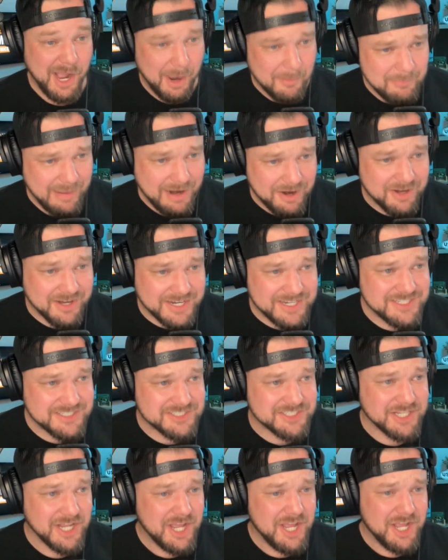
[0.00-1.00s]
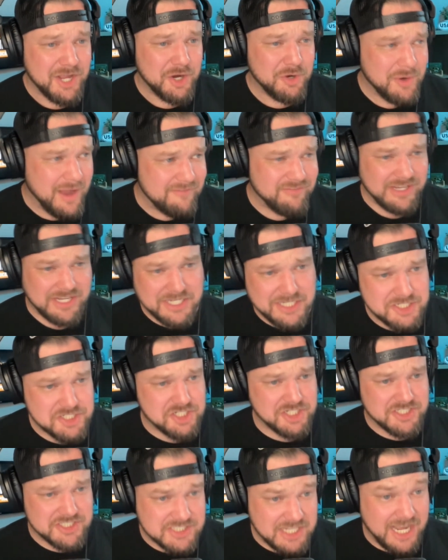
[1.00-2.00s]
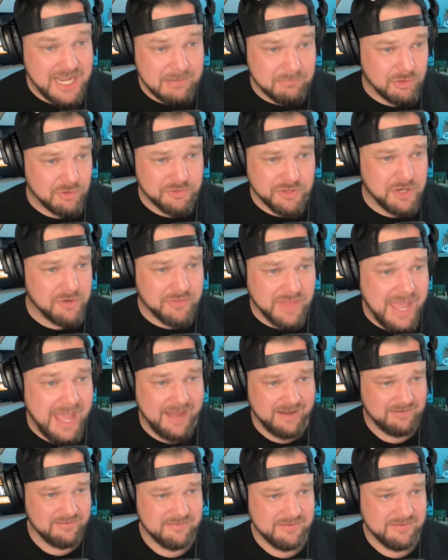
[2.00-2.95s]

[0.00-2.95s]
Americans who have a kitchen table know that.